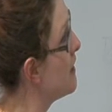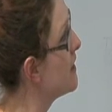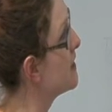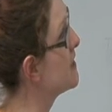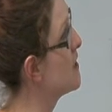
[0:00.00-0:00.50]

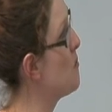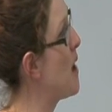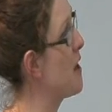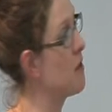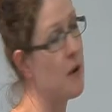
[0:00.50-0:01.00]
This is the
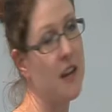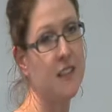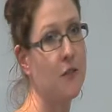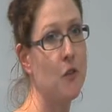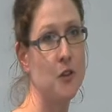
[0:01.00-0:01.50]
pathway.
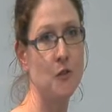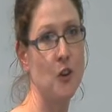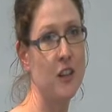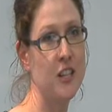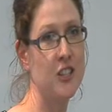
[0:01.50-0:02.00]
It's a
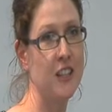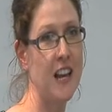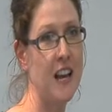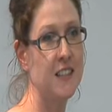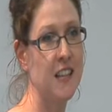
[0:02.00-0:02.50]
phosphorylation
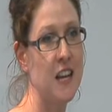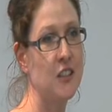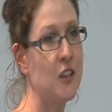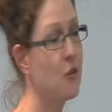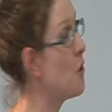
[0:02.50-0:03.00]

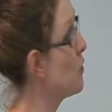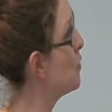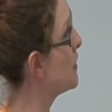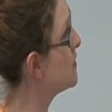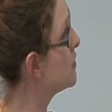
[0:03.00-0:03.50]
cascade, so I'll not
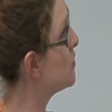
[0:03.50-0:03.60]
go into